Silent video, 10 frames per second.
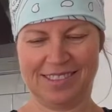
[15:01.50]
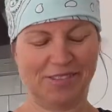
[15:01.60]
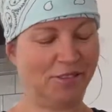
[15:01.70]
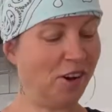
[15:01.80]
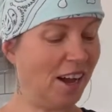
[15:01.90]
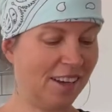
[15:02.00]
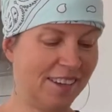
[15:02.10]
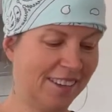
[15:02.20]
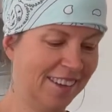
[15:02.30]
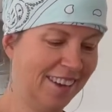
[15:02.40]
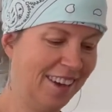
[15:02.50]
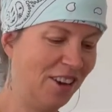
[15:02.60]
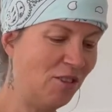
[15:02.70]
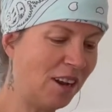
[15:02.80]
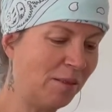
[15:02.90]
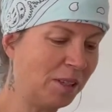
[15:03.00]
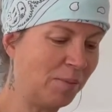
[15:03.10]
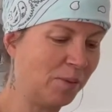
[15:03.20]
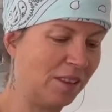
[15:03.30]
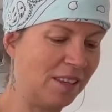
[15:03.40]
Fuck. Who comes
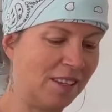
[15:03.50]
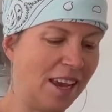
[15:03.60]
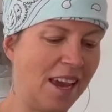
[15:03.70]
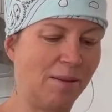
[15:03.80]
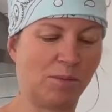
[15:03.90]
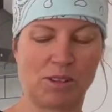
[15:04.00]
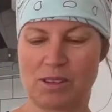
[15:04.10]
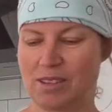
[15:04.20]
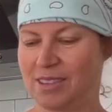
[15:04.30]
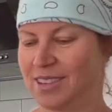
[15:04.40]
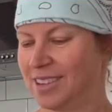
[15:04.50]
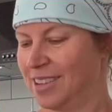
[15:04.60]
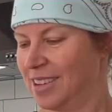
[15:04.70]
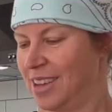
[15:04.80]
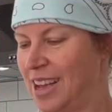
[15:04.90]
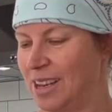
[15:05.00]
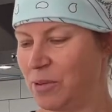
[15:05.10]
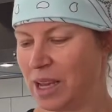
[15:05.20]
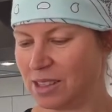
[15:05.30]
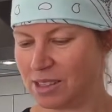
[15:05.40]
up with these names?
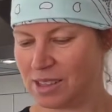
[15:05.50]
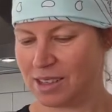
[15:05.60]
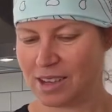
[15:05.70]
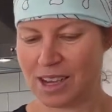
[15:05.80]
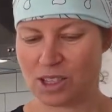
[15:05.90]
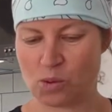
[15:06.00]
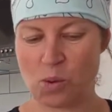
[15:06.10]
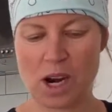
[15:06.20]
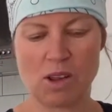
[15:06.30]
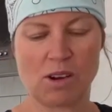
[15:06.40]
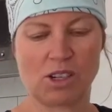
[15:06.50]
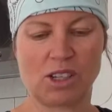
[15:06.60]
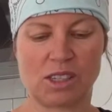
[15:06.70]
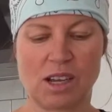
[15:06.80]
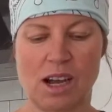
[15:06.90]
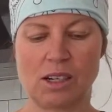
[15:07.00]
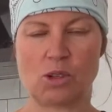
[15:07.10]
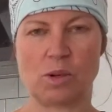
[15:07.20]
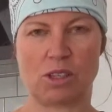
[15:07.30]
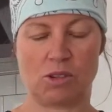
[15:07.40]
Anyways, I swear they're just tongue
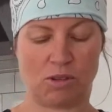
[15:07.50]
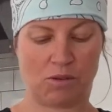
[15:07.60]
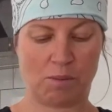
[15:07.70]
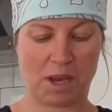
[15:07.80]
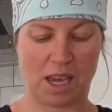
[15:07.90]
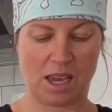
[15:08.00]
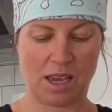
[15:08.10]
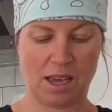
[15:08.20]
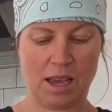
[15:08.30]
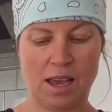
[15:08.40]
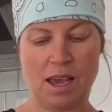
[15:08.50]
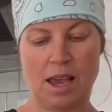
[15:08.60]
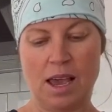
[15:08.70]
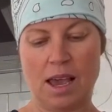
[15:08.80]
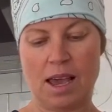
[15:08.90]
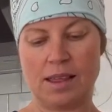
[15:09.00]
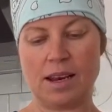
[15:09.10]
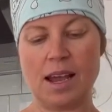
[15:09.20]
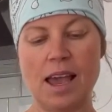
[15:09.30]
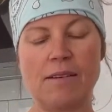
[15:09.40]
twisters for me. And
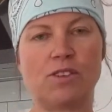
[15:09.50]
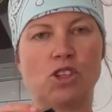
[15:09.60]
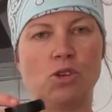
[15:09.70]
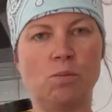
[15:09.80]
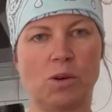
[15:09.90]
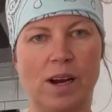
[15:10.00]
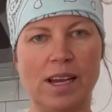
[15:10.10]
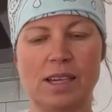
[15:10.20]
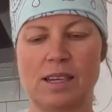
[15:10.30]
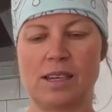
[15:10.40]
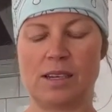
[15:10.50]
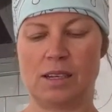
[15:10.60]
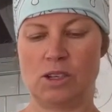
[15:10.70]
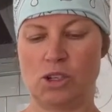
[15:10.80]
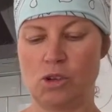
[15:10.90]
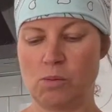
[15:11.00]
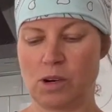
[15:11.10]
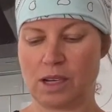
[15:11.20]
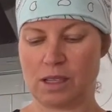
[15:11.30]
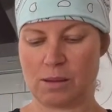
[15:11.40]
then I have turmeric.
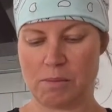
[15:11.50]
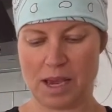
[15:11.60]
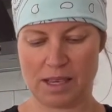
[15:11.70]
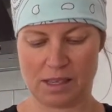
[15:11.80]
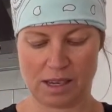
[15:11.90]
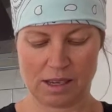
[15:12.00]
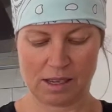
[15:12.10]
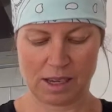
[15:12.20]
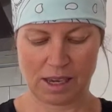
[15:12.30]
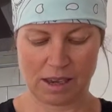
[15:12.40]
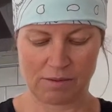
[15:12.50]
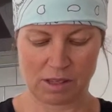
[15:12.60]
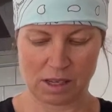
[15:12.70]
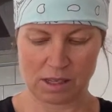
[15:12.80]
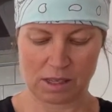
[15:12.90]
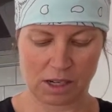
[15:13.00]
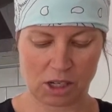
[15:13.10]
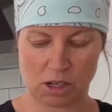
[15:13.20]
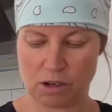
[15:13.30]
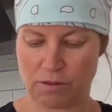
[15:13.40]
Turmeric is amazing. It gives
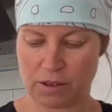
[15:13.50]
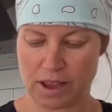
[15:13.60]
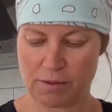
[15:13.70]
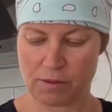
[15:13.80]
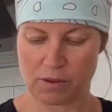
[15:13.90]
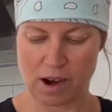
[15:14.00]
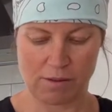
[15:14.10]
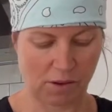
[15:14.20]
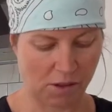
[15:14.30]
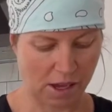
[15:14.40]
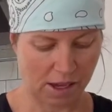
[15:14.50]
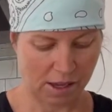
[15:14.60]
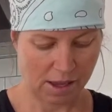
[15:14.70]
such a good flavor for everything.